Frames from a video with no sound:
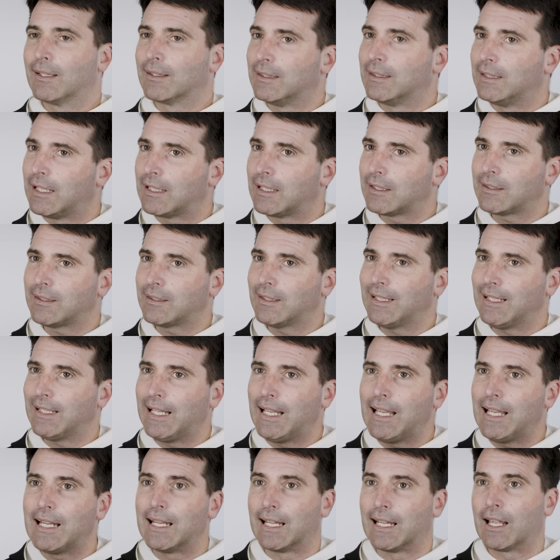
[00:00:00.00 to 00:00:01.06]
This
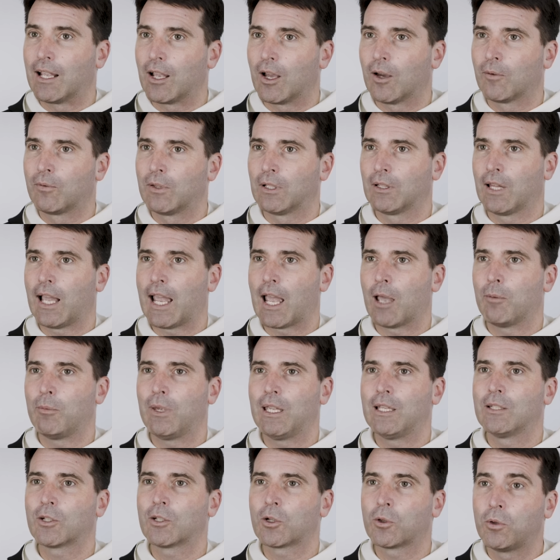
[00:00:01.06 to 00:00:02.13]
eating of the lamb
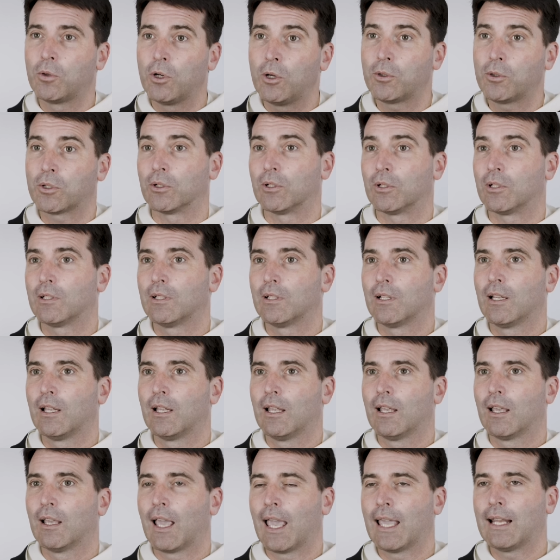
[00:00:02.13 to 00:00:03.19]
is crucial
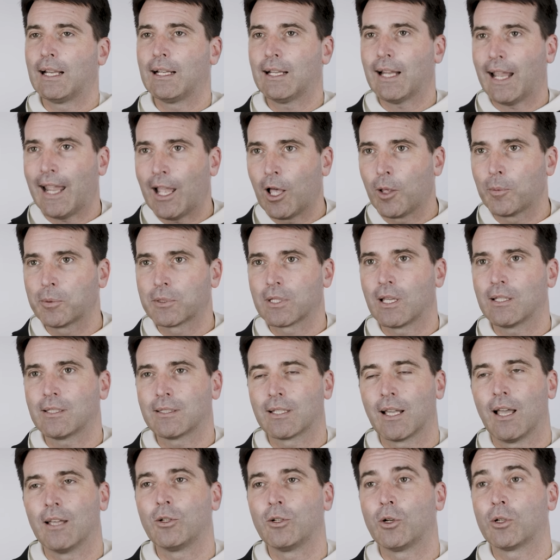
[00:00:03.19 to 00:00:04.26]
and it helps us
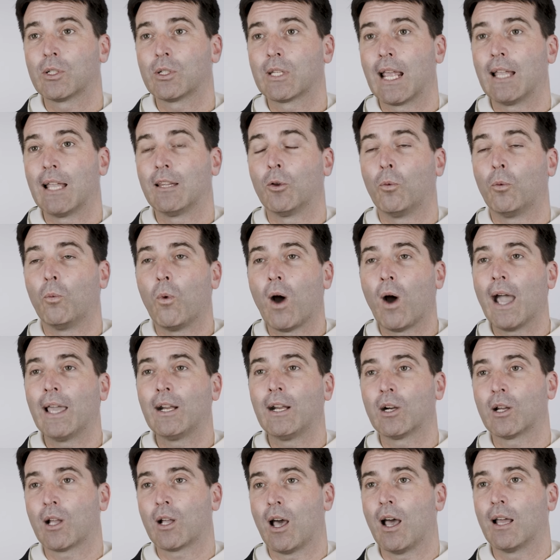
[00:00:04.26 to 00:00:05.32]
to understand the
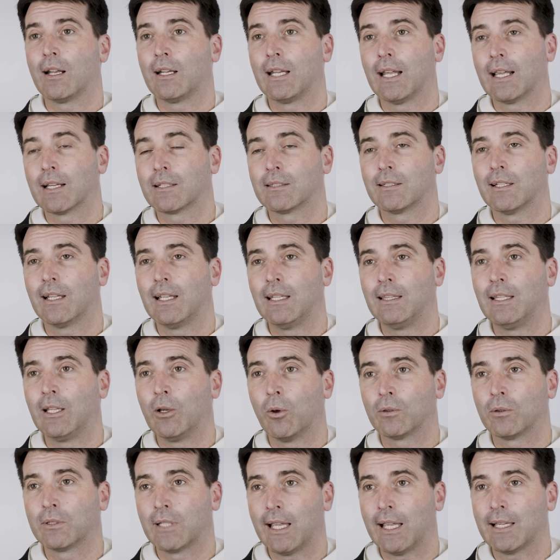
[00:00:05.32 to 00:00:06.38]
wider context in the
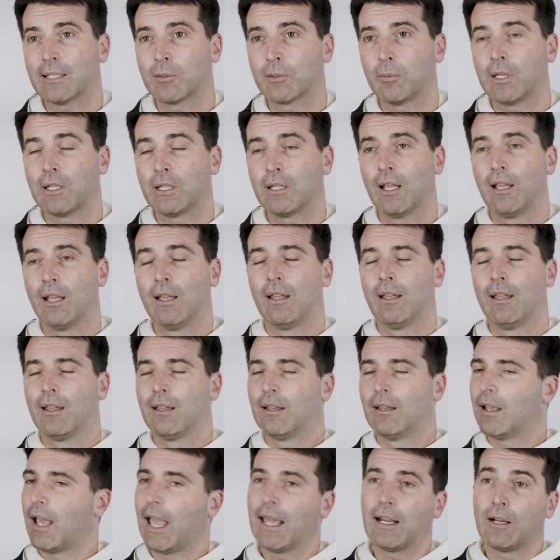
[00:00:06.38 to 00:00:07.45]
Old Testament,
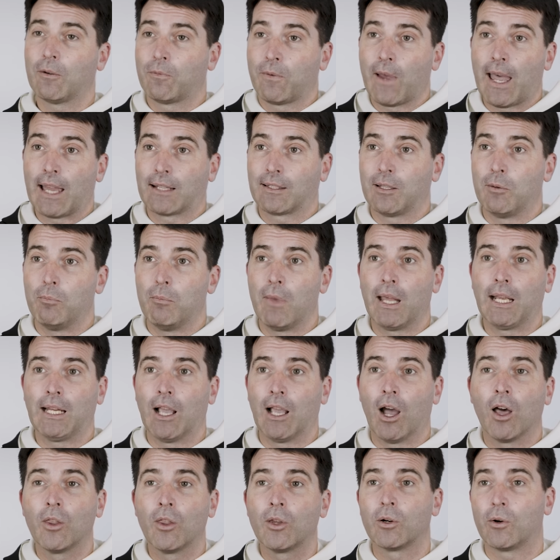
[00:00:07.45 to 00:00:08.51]
and in fact in
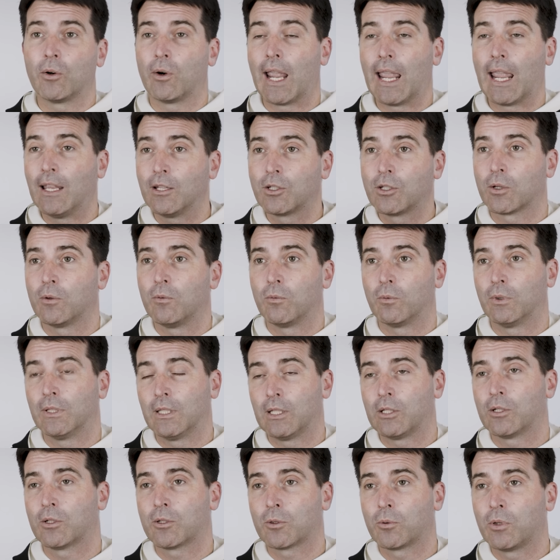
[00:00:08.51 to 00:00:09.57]
many other ancient
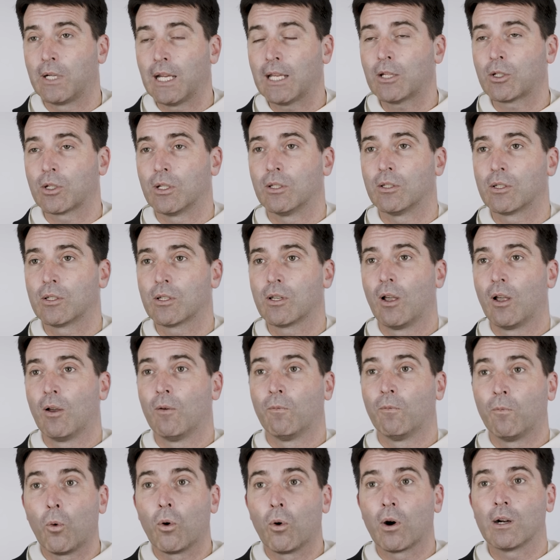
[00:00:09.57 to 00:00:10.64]
religious traditions,
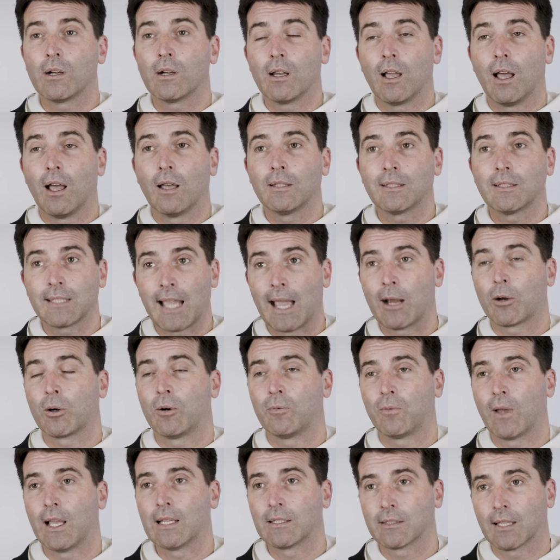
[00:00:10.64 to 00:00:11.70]
for a
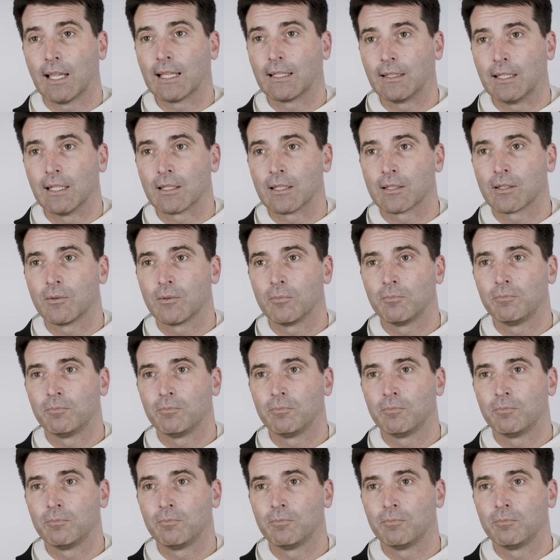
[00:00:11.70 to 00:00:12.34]
sacrifice like this.